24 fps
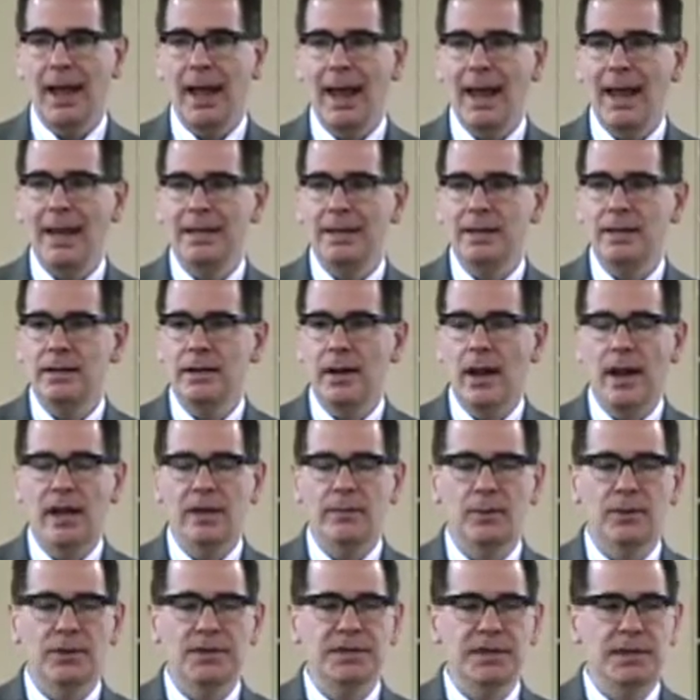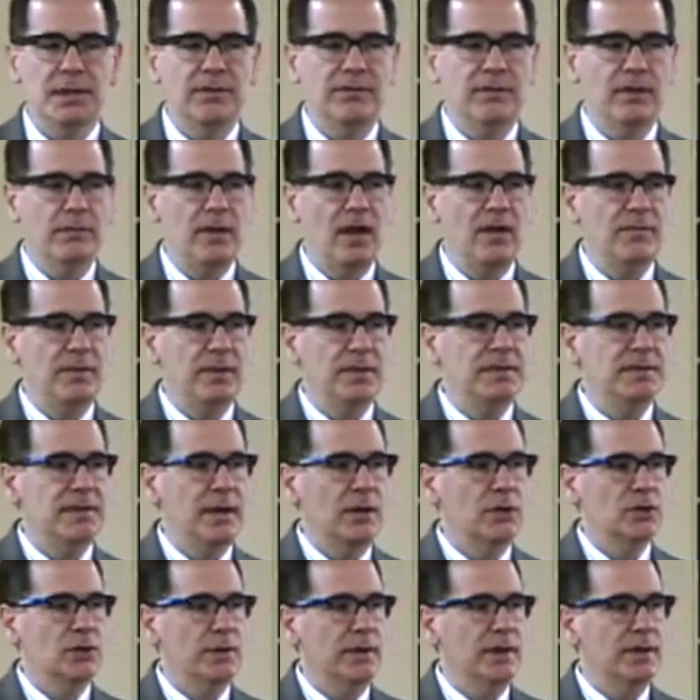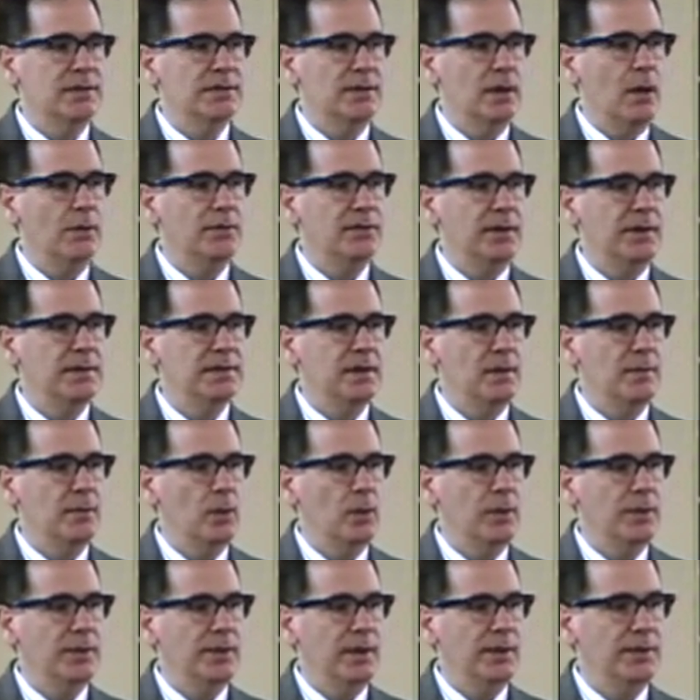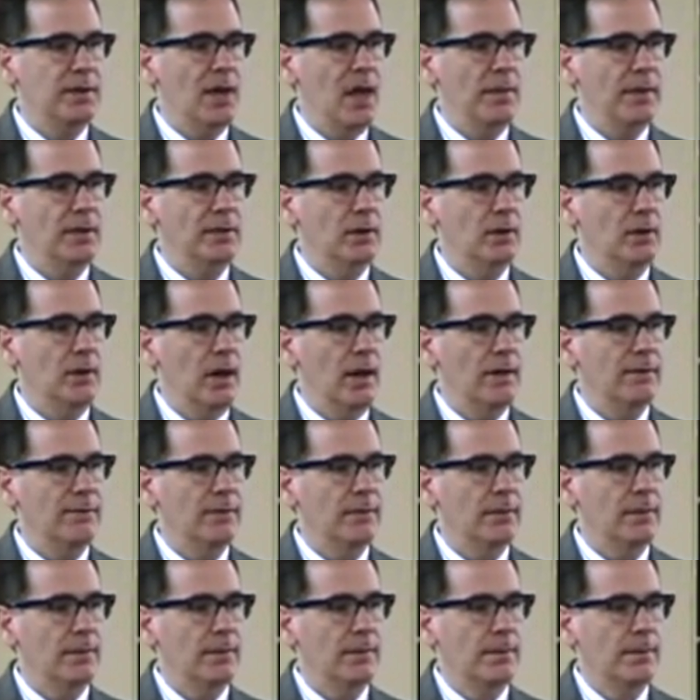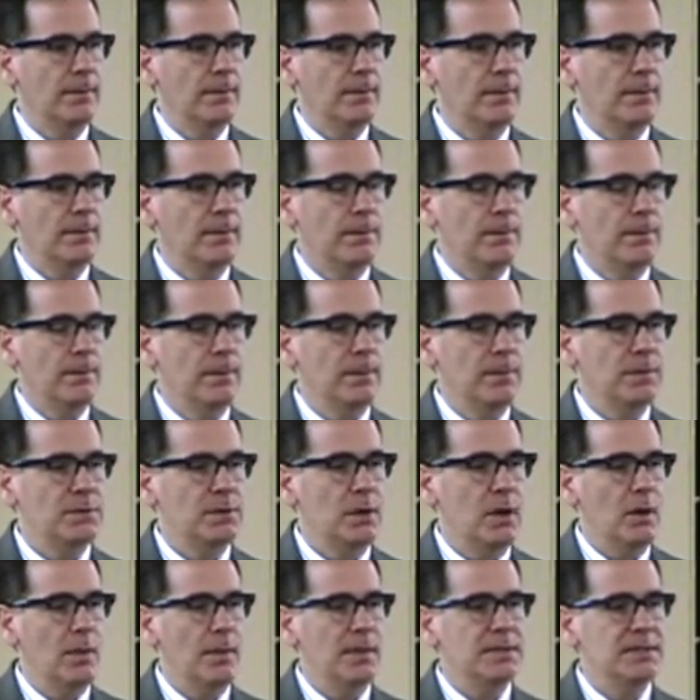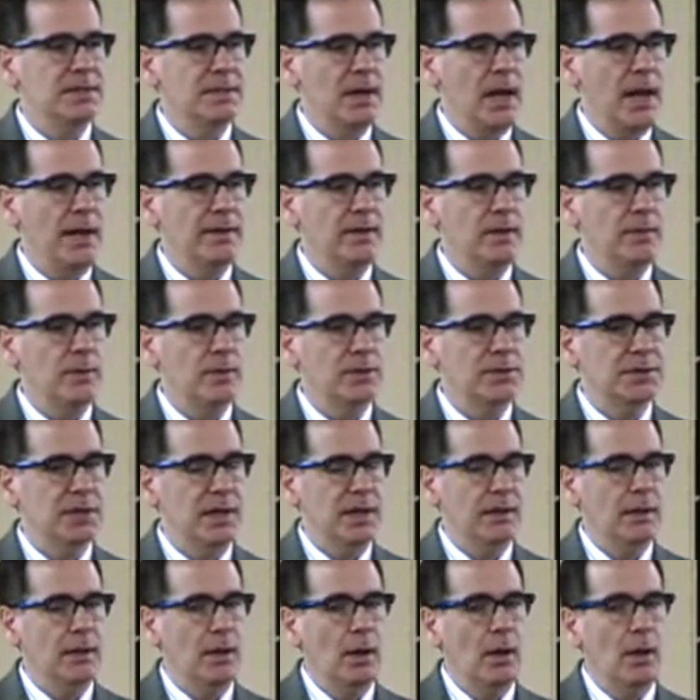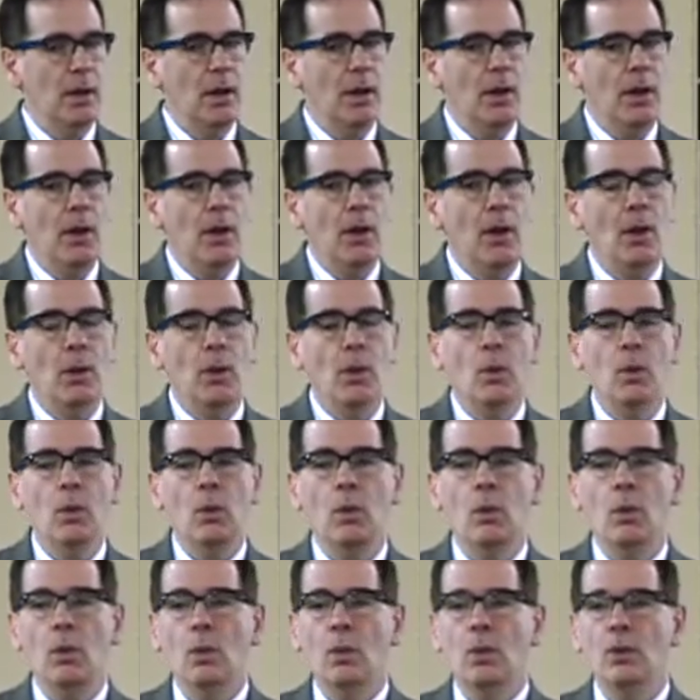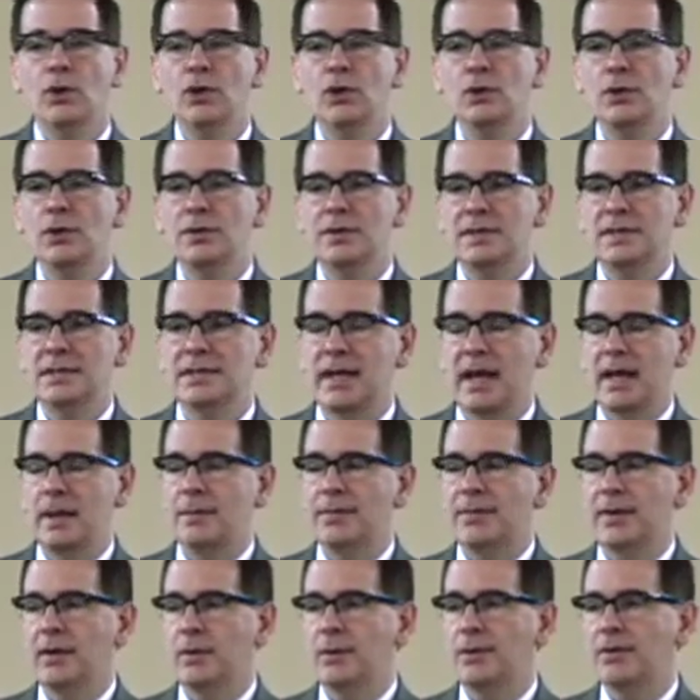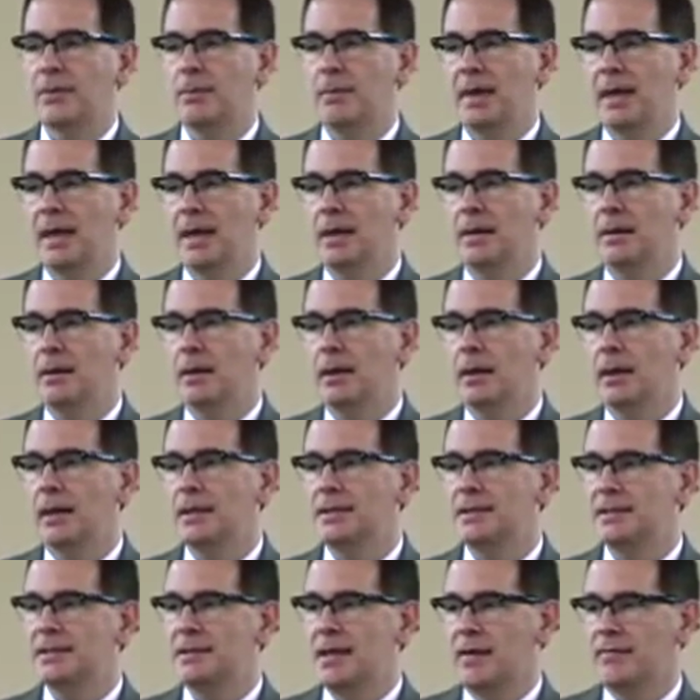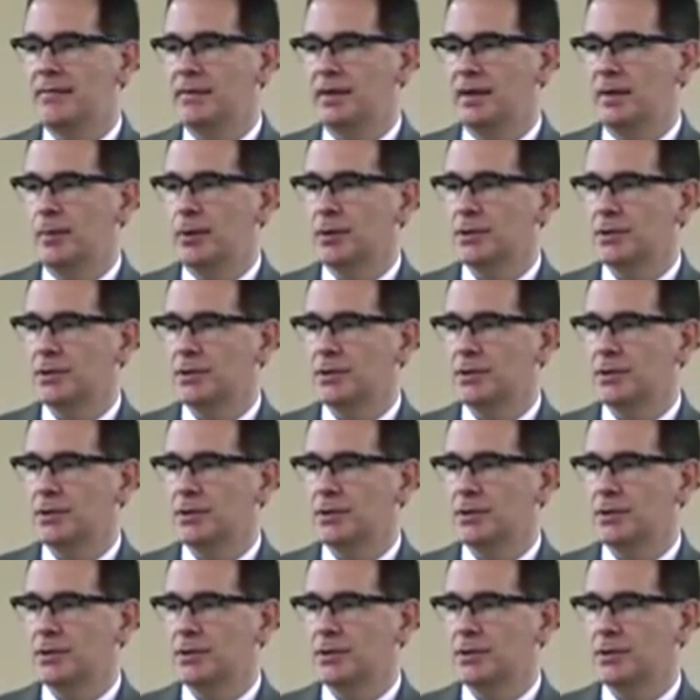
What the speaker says: 89% of them have been sexually assaulted at some point in time in their life. So almost 90%. You do the same thing with men, it's 70%.